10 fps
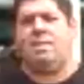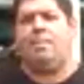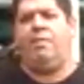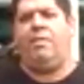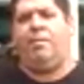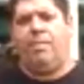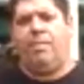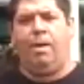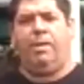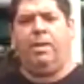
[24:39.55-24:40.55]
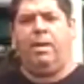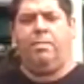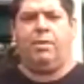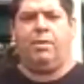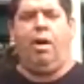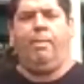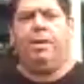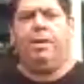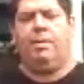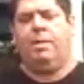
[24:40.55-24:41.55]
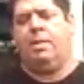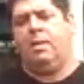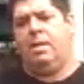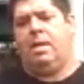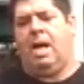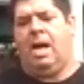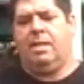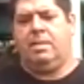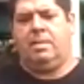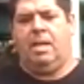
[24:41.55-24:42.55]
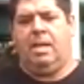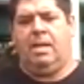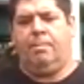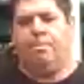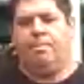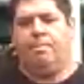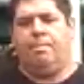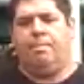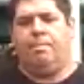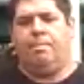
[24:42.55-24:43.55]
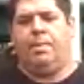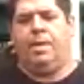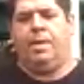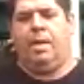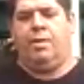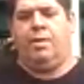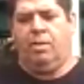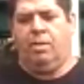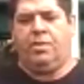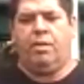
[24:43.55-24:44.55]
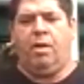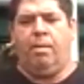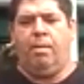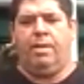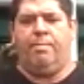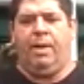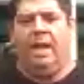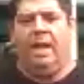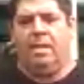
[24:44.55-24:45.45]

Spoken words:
Some are very popular and common, others not so common, but